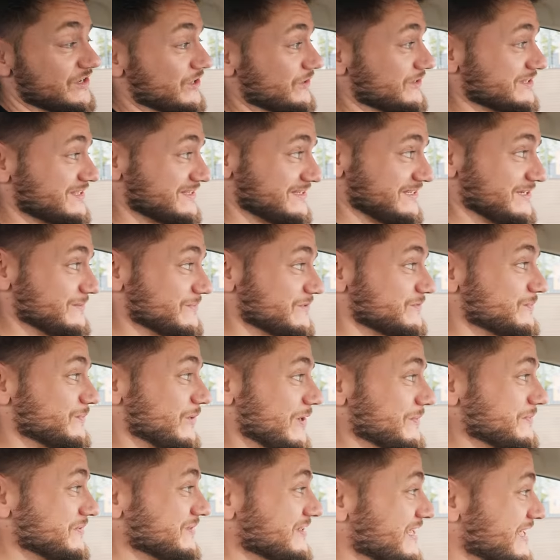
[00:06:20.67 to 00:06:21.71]
So it seems
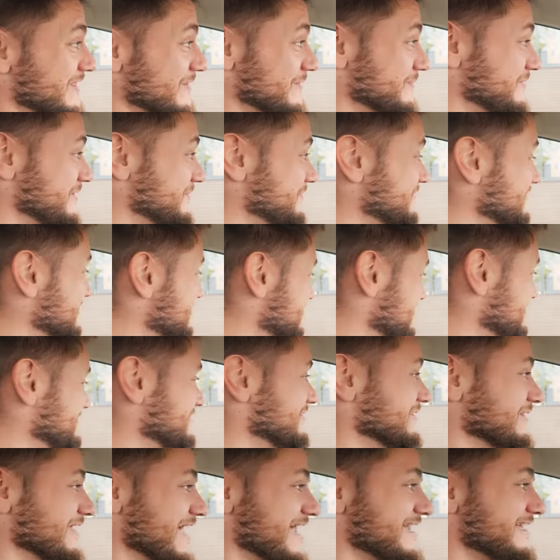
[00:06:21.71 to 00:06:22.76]
popular, the people
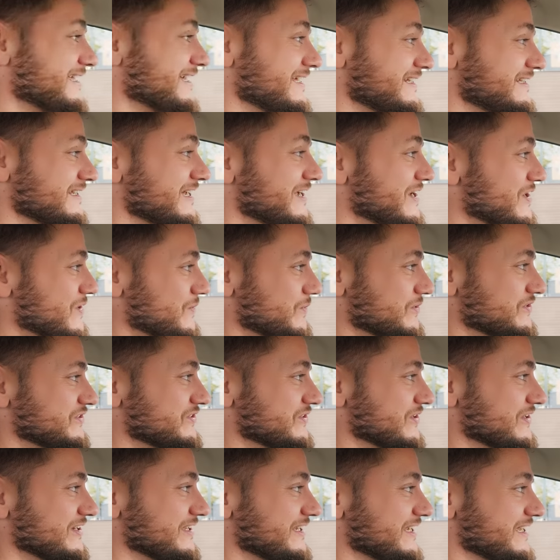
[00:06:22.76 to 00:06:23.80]
seem to like it. We're
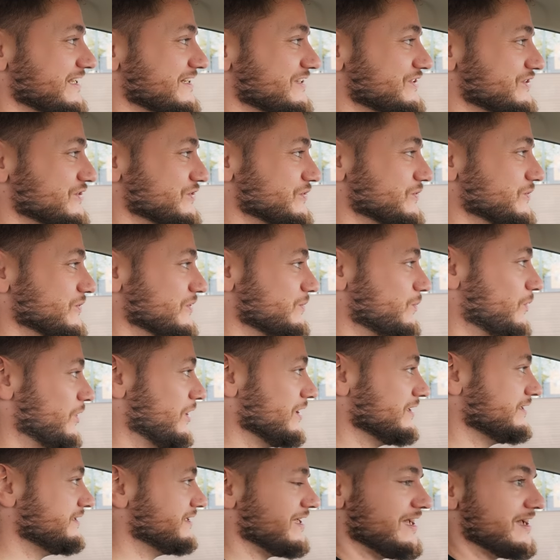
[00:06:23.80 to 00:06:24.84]
turning into
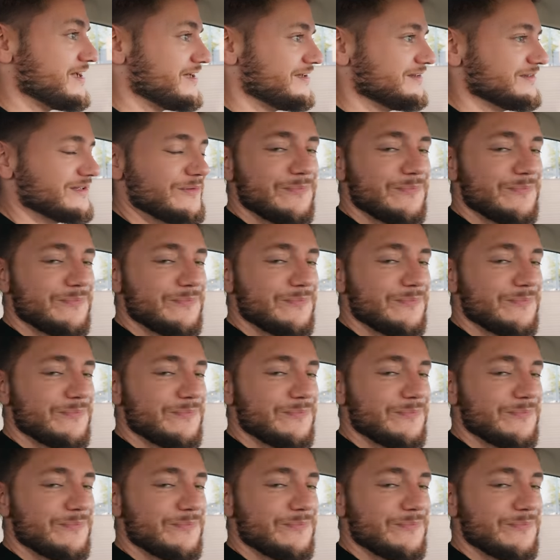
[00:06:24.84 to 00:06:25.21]
Wally uh,